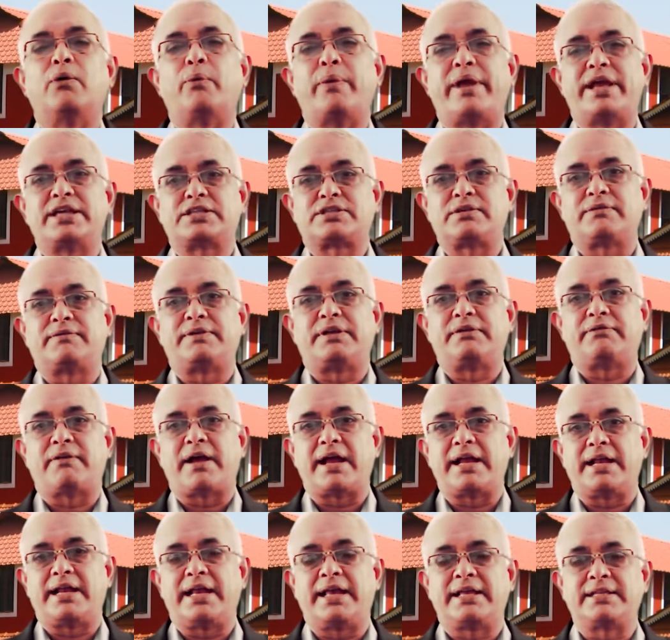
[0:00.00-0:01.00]
ways of
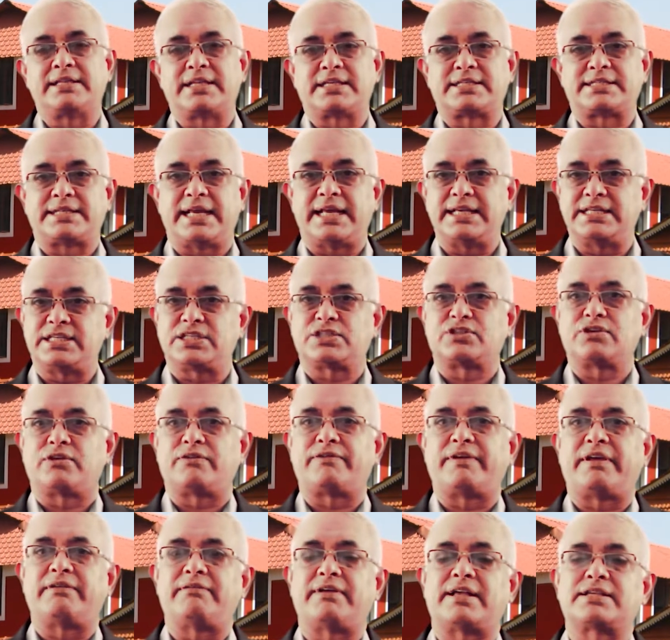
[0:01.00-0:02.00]
dividing the stages
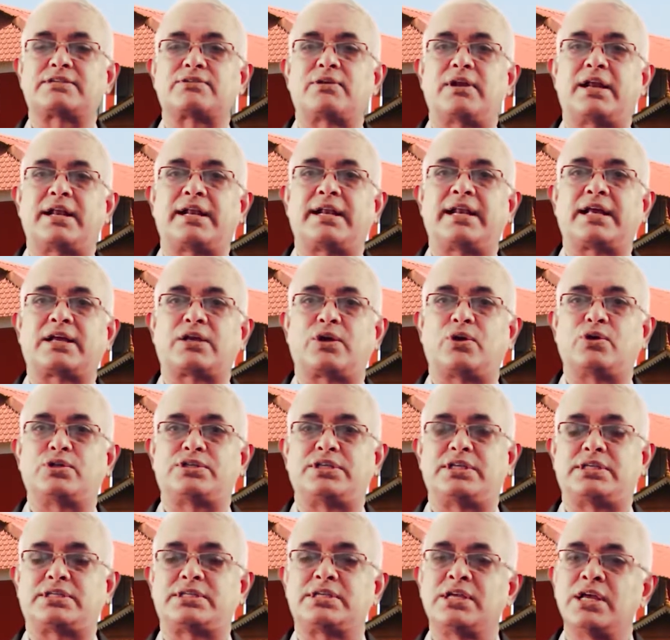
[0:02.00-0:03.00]
of avascular
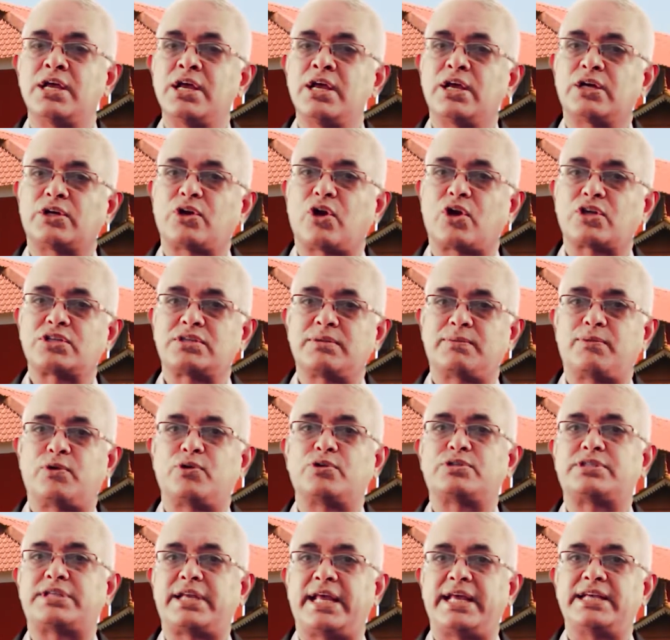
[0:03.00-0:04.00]
necrosis talks
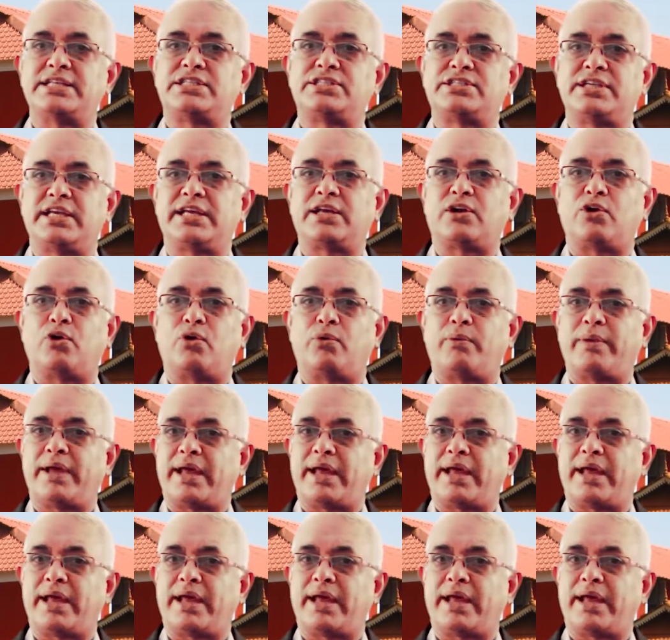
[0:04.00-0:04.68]
about stage 0,